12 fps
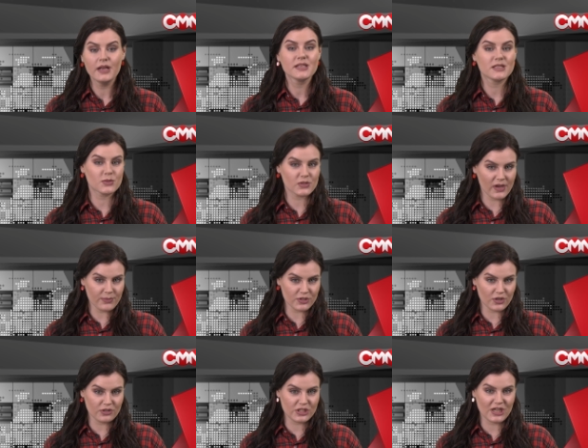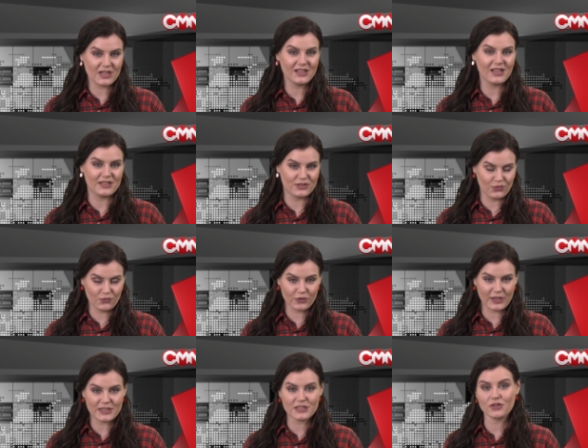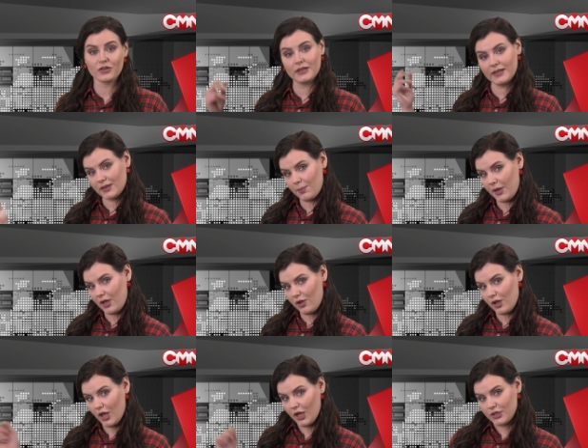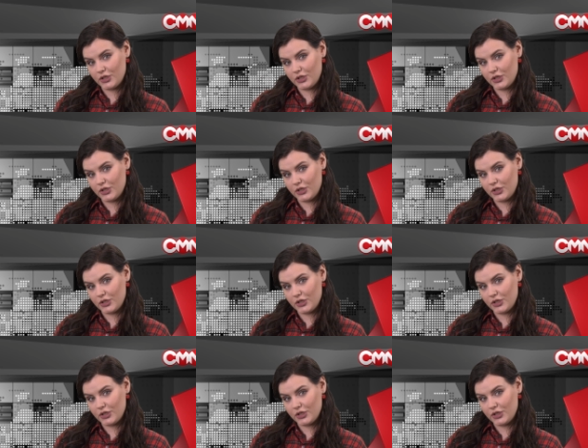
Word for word: Subscribe to our channel and don't forget to click the bell